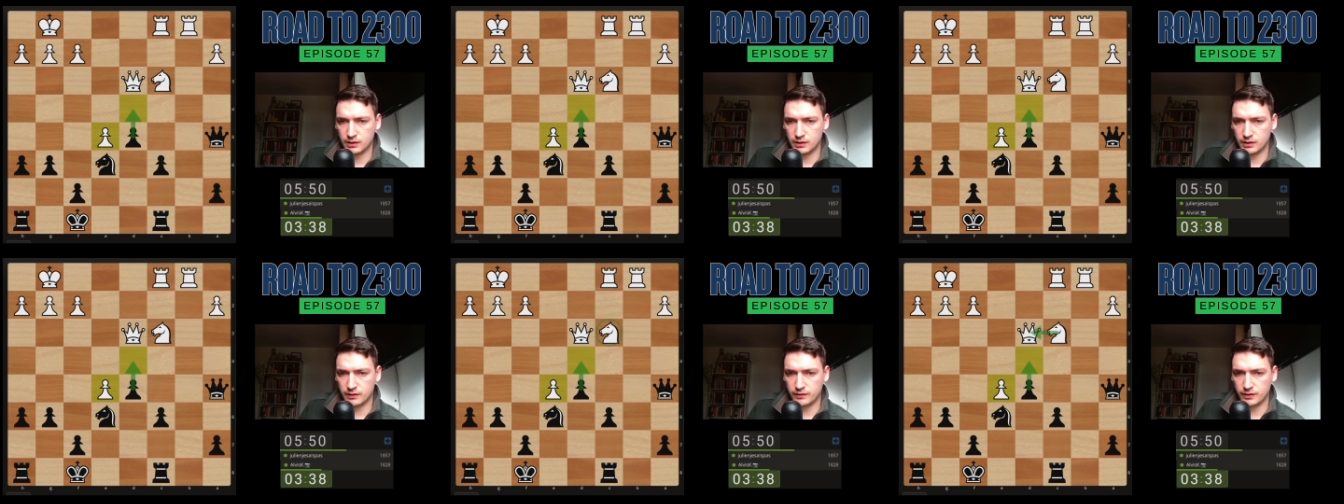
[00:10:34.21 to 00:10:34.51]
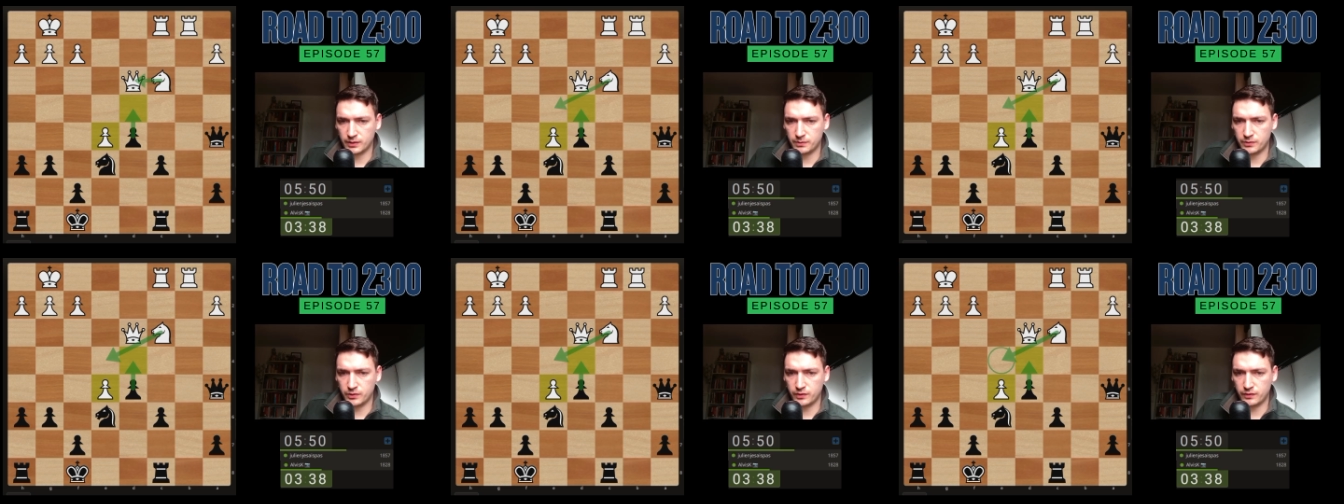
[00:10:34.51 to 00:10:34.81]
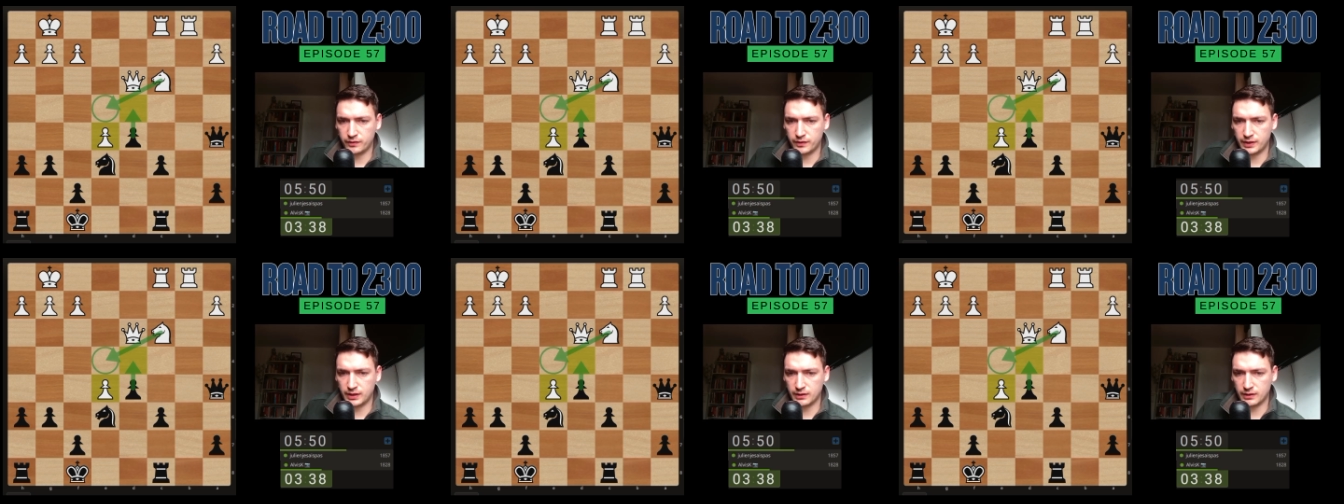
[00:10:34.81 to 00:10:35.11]
If I
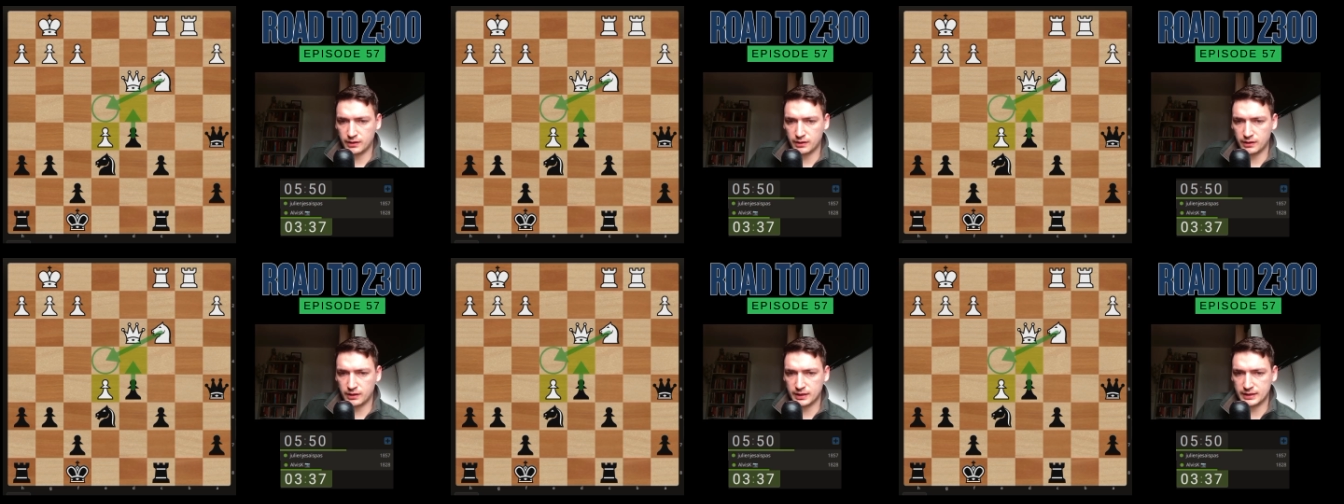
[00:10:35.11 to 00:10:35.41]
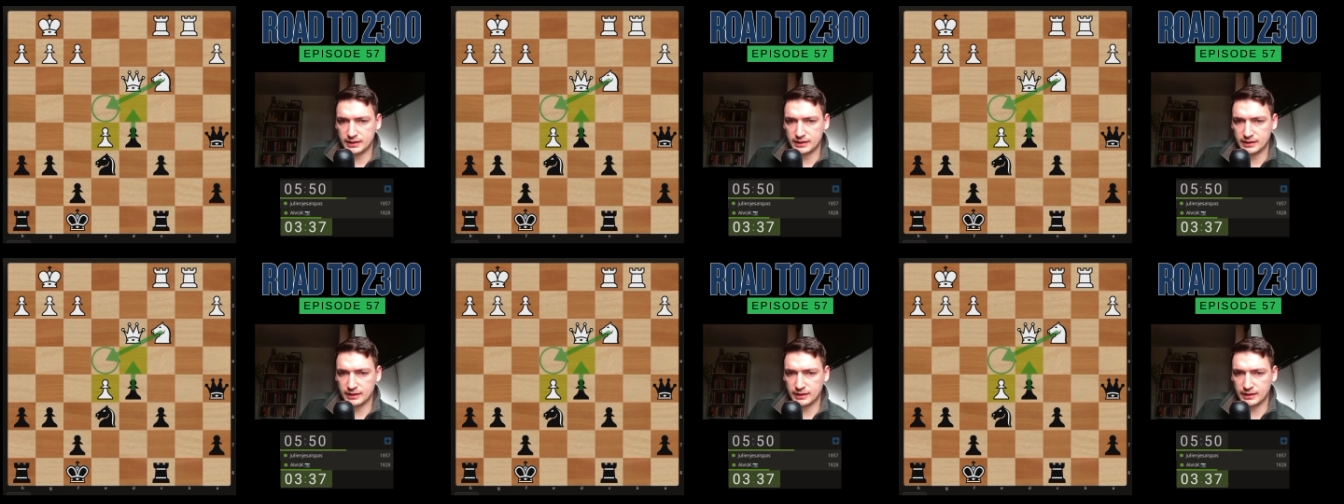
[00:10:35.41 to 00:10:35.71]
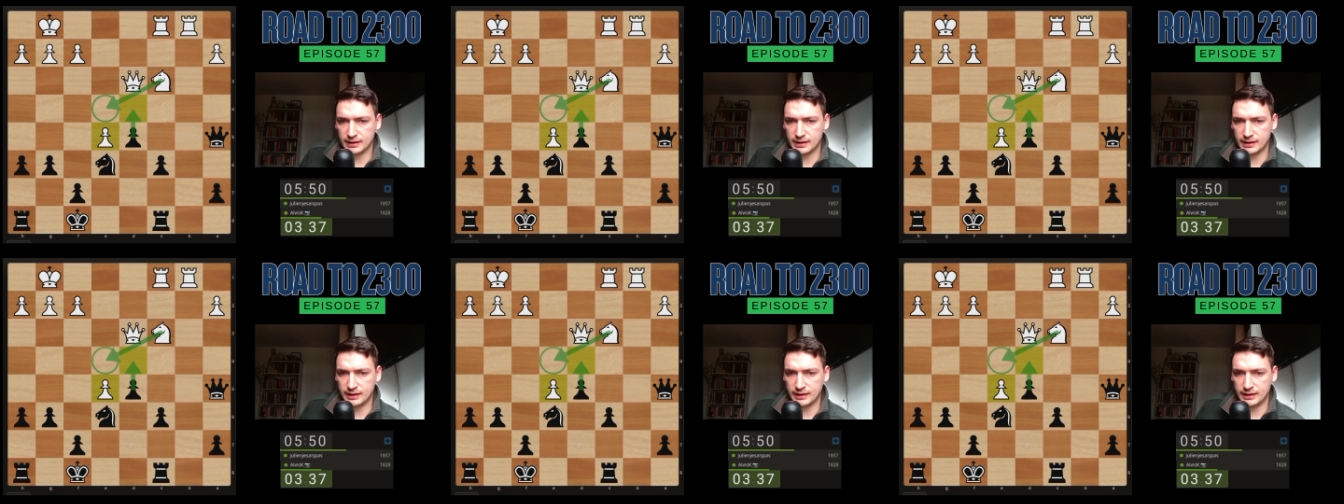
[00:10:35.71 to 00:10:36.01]
move here, the knight's gonna
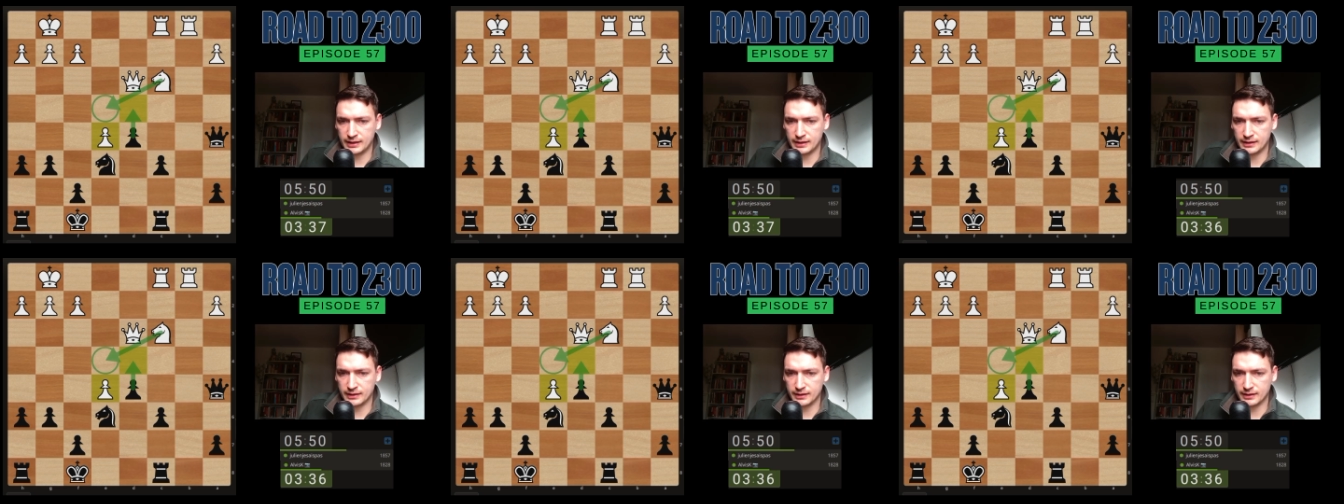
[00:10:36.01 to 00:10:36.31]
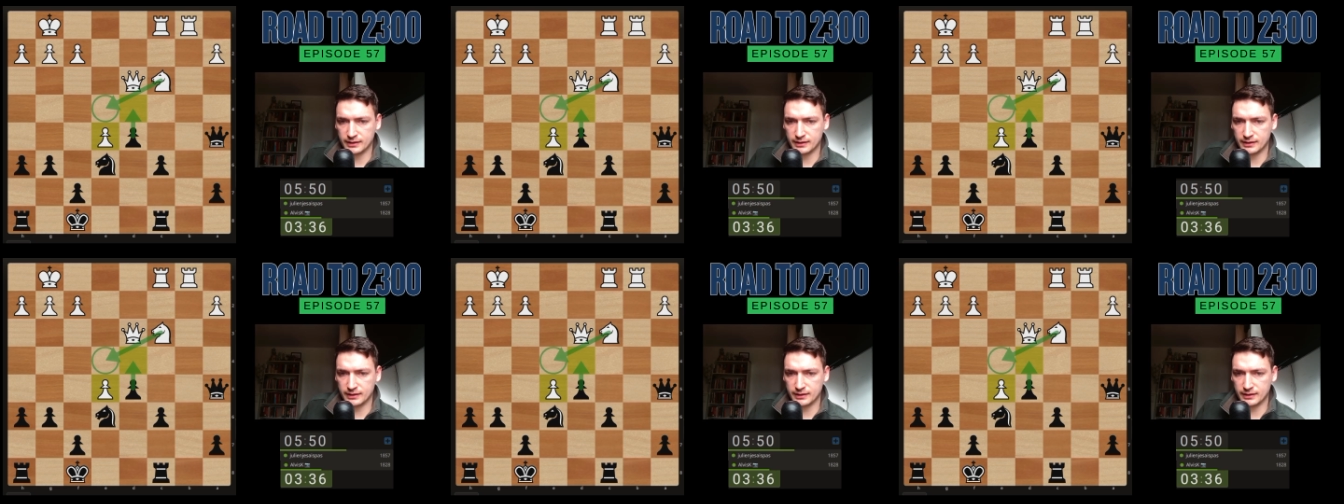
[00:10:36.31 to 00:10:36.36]
get in.